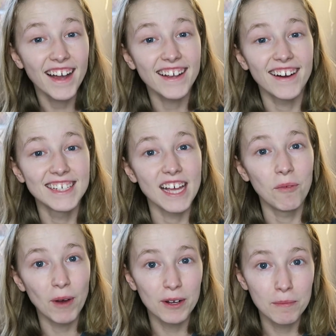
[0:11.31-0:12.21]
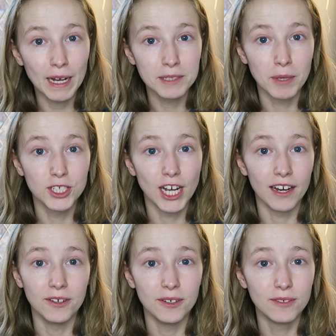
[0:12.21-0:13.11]
Hi guys and welcome back to my
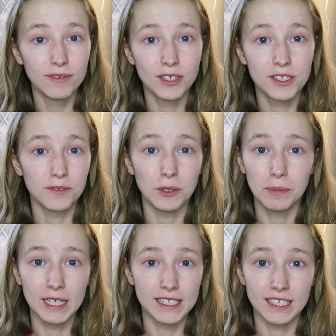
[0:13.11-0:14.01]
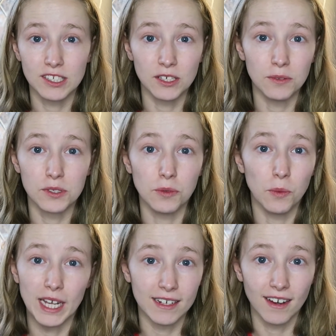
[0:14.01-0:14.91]
channel. First of all please excuse the
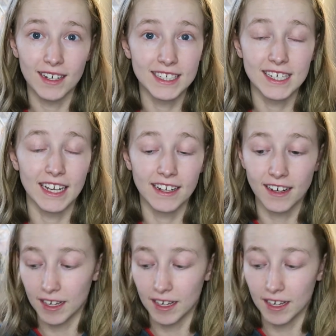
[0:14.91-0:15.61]
weird lighting.